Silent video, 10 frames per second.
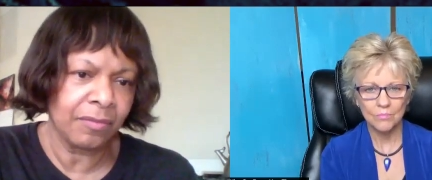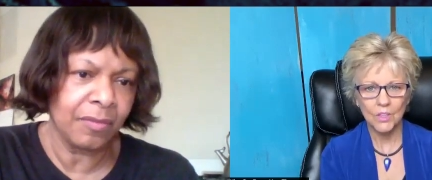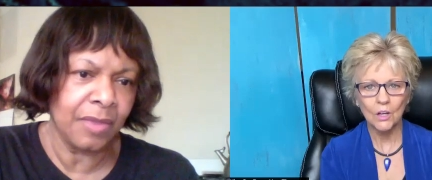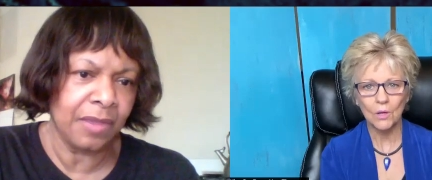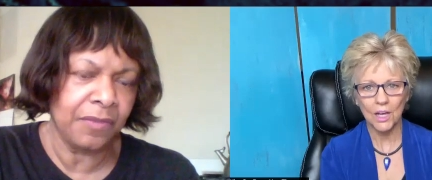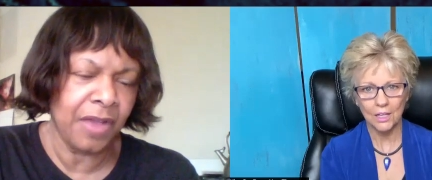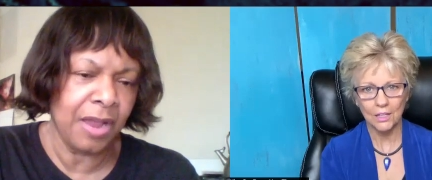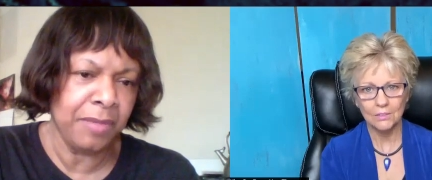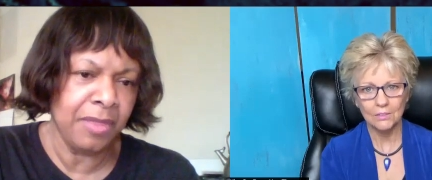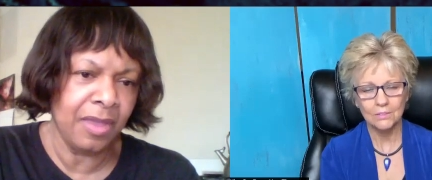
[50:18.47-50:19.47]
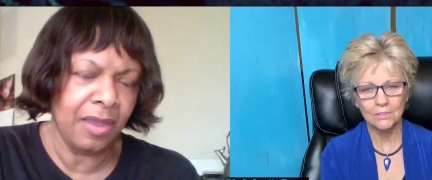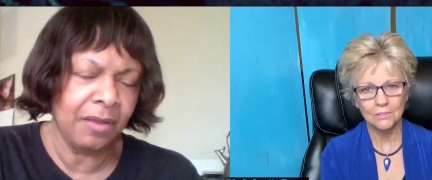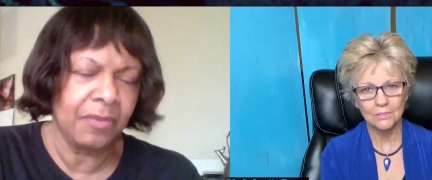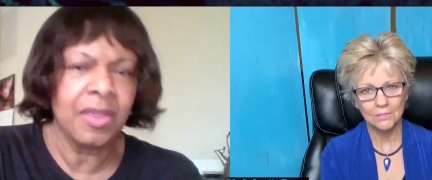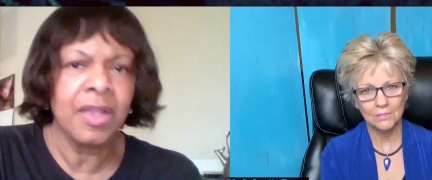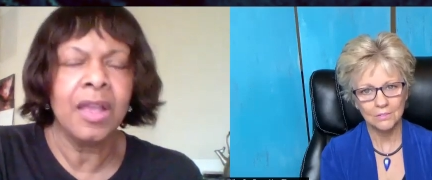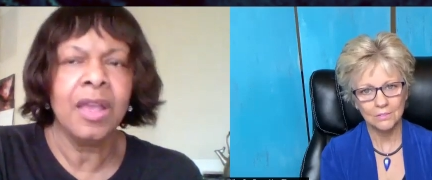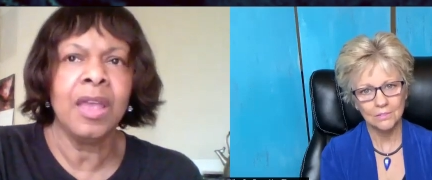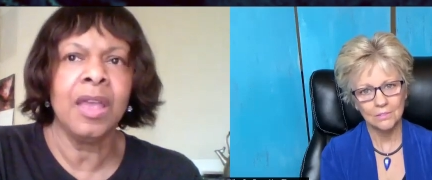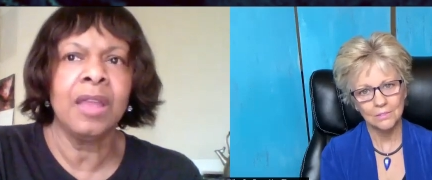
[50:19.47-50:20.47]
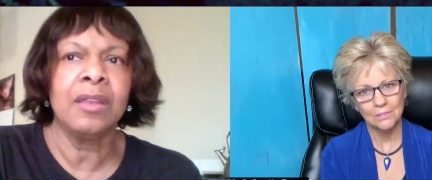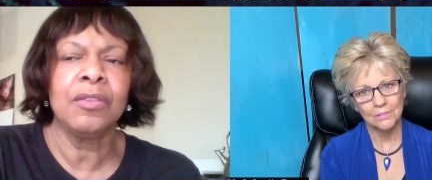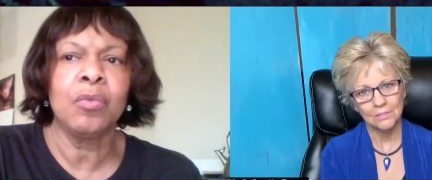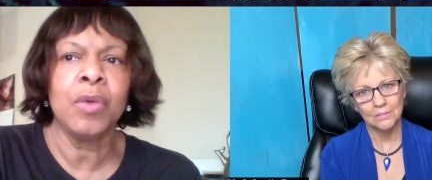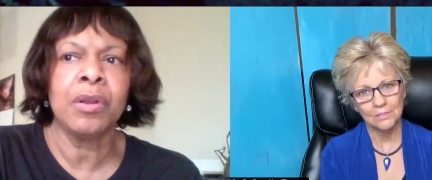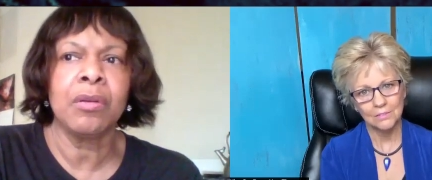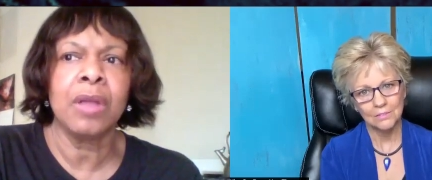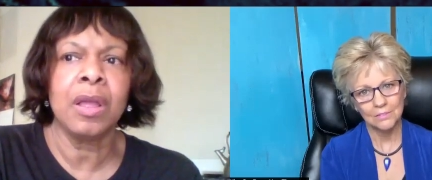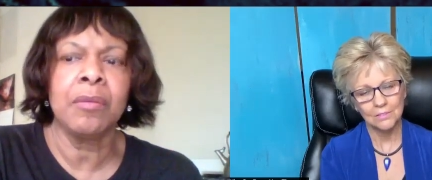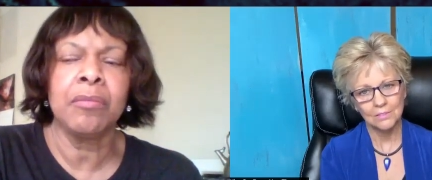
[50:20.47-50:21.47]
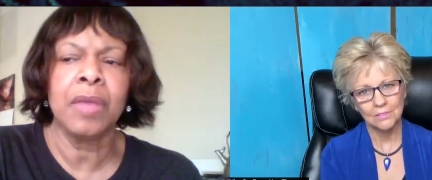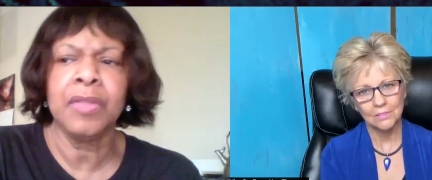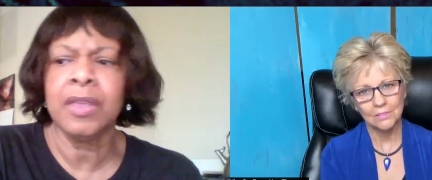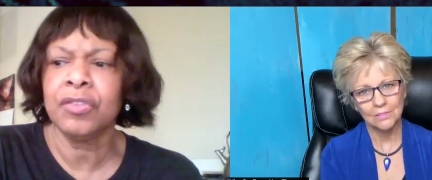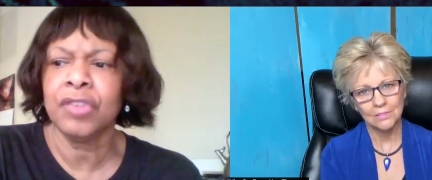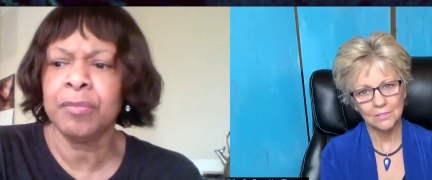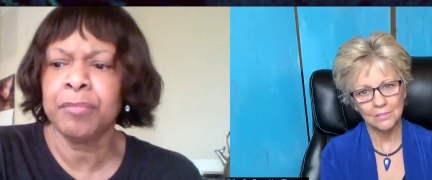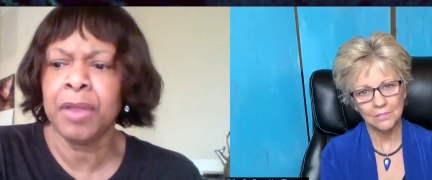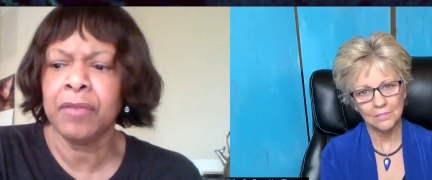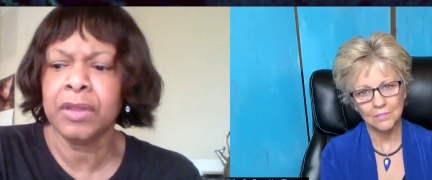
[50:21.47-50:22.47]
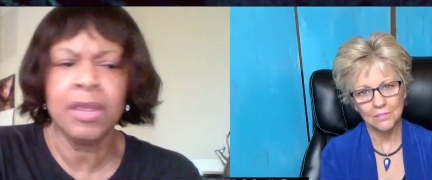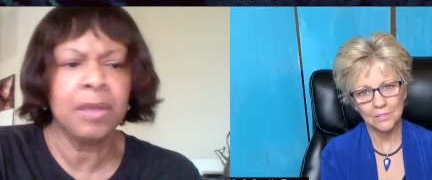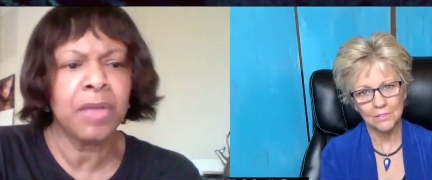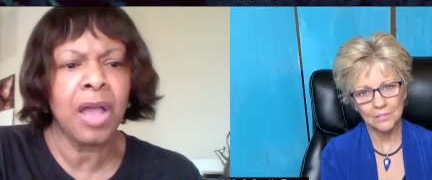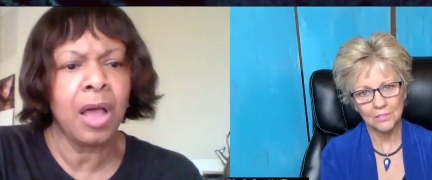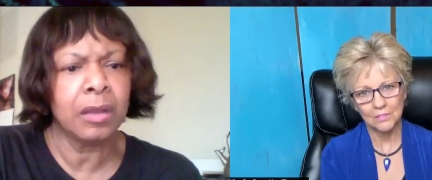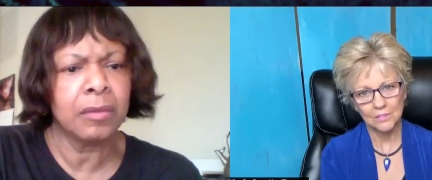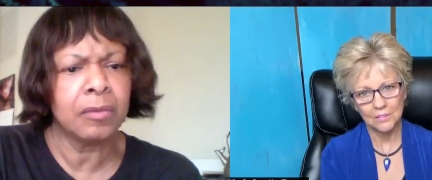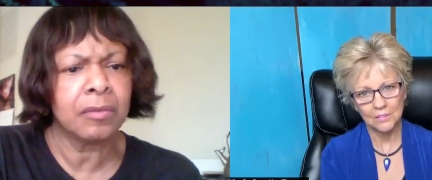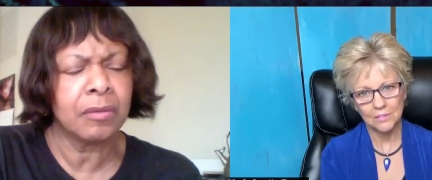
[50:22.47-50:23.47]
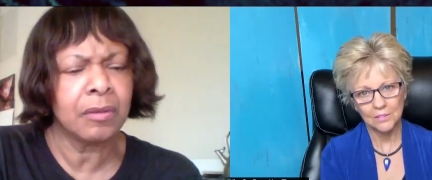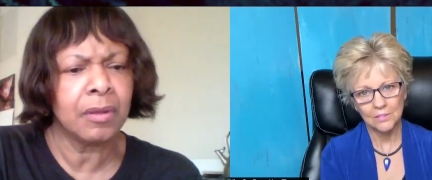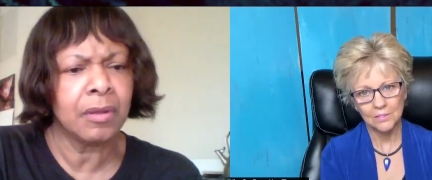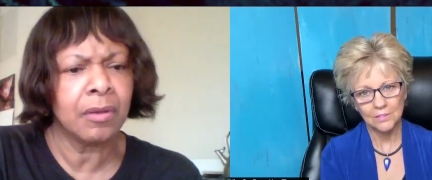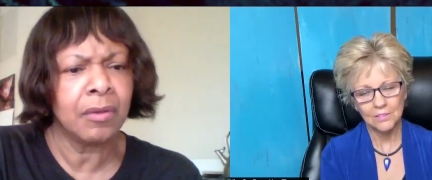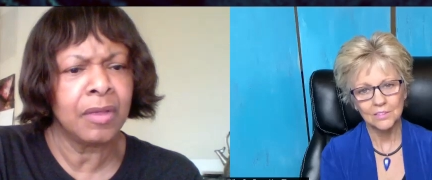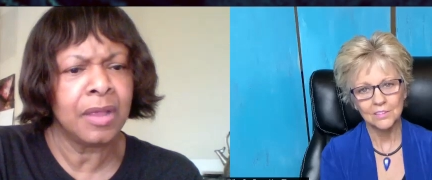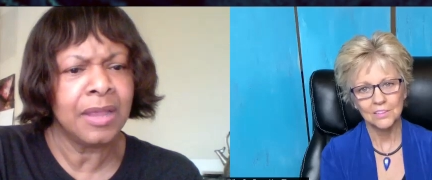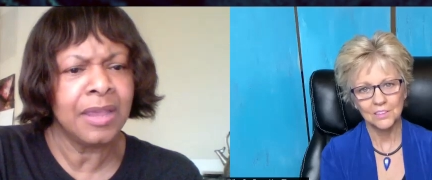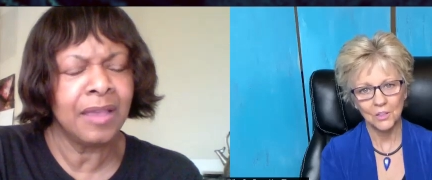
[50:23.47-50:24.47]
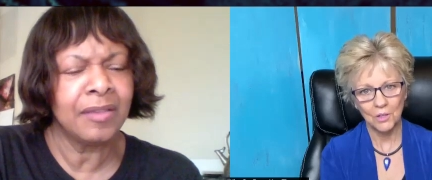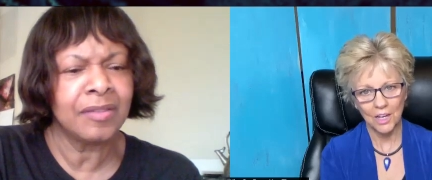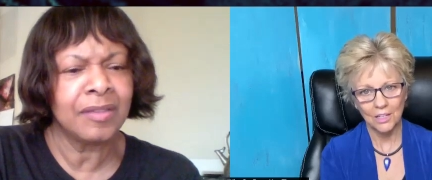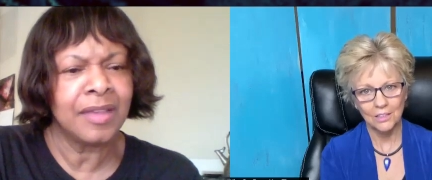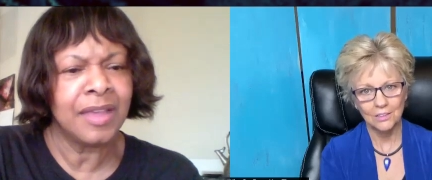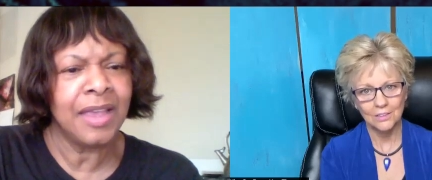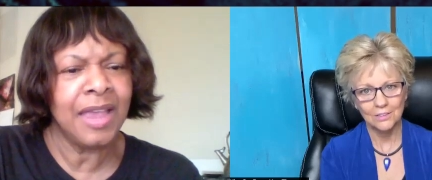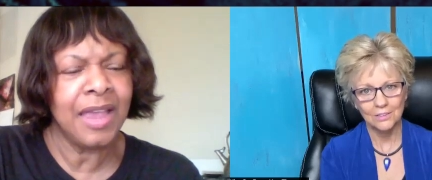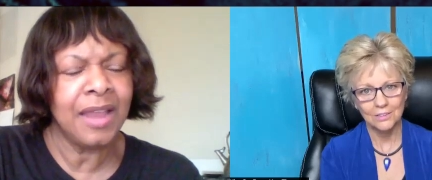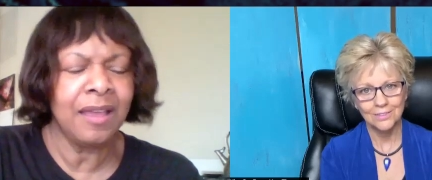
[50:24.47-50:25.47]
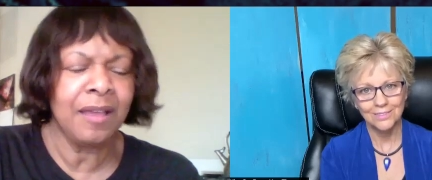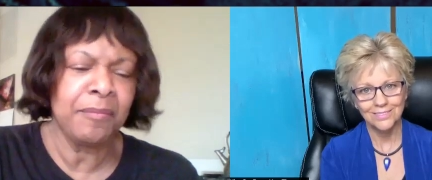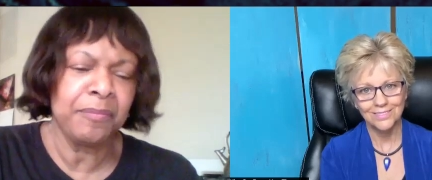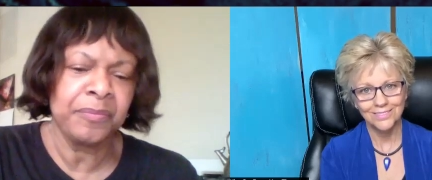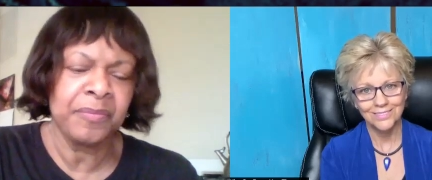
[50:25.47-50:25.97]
Speaker 1: They okay. can find me there.
Speaker 2: And Twitter, um, I think it's just Beverly M Collins, you know. Yes. Okay. And um,